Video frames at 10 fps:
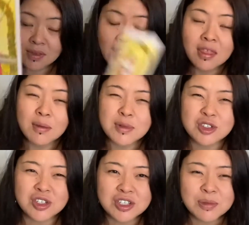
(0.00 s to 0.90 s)
The
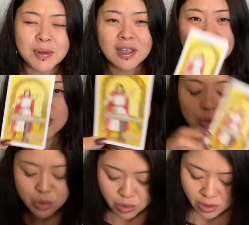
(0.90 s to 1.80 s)
Magician, because
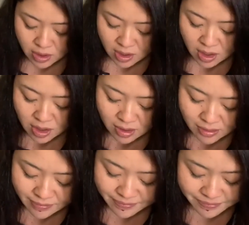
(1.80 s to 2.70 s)
you...
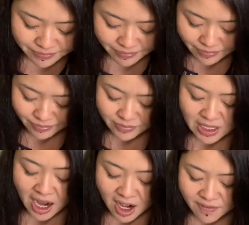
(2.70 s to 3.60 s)
The
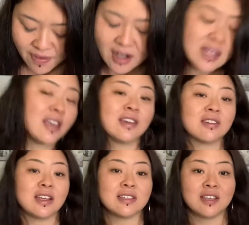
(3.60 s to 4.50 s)
Hierophant here
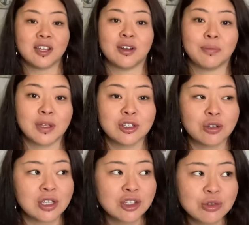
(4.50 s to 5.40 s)
is here because your
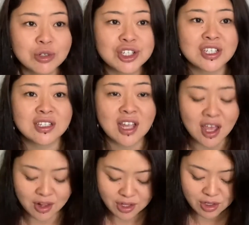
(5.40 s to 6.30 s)
intuition is
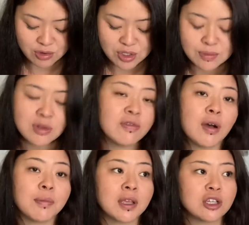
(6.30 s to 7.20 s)
telling you to move
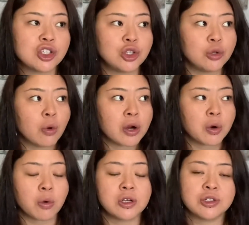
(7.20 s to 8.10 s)
on because you are
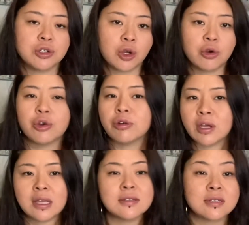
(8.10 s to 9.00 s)
going to go
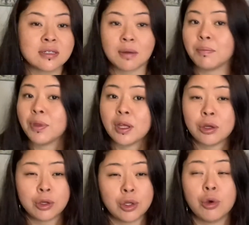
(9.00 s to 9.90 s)
create something
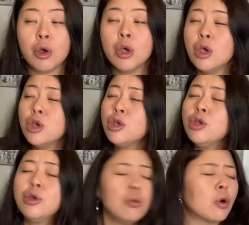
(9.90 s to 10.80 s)
new.
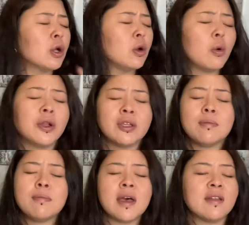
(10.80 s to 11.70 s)
You are going to
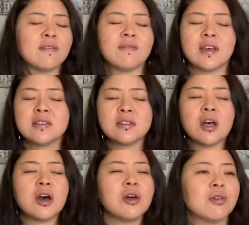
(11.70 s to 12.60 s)
manifest
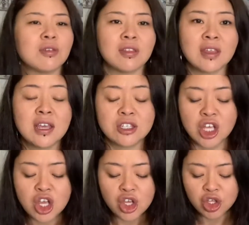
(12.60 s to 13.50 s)
other things.
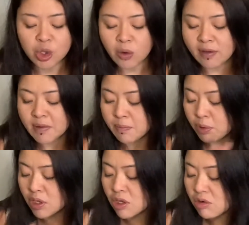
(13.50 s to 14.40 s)
You have been
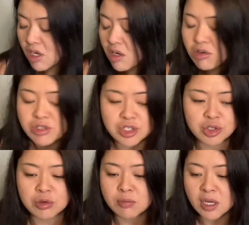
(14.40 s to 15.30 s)
putting your energy
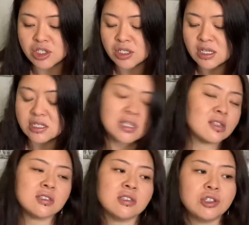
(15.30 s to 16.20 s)
too much into
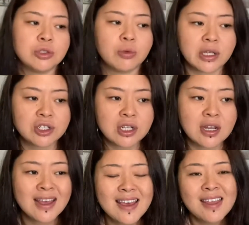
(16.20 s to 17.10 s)
this situation
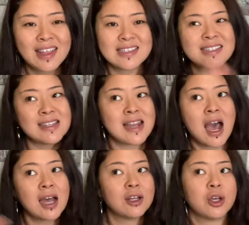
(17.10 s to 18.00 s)
that's
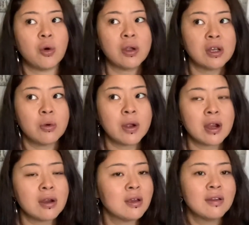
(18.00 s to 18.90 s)
not going
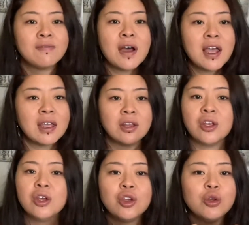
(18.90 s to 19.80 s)
nowhere. Fine.
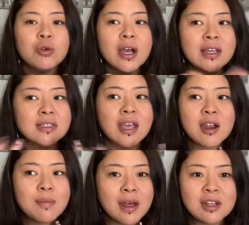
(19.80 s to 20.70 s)
You guys care
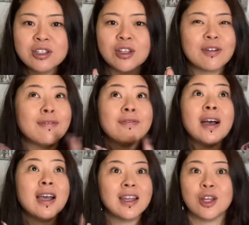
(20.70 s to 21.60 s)
about each other.
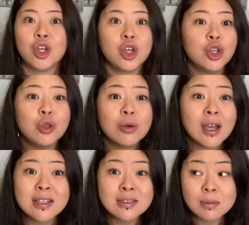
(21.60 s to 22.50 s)
Fine. You
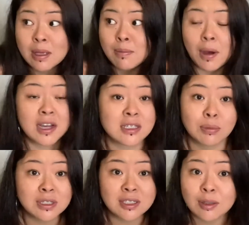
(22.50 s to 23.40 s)
guys can
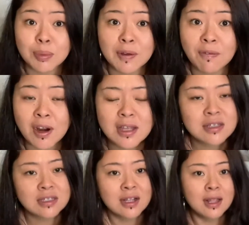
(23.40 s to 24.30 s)
possibly still be
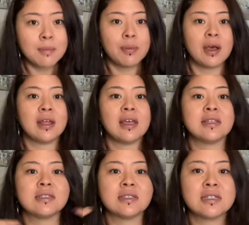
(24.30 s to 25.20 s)
friends, but
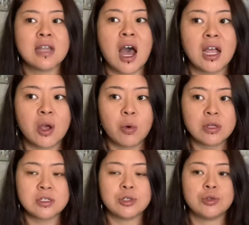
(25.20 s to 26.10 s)
it's not
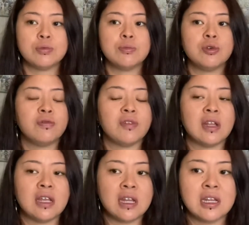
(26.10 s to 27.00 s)
going to move in
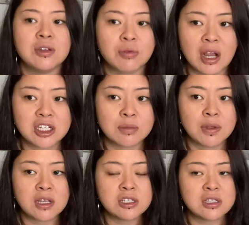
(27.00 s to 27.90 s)
any direction
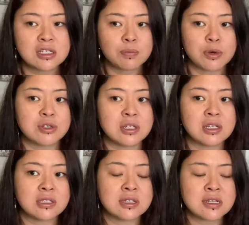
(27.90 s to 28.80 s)
because this person
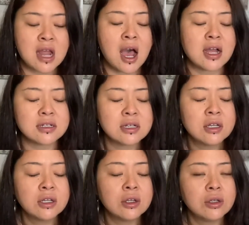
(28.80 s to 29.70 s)
is not
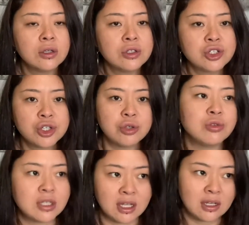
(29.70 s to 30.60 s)

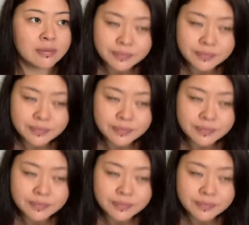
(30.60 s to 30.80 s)
choosing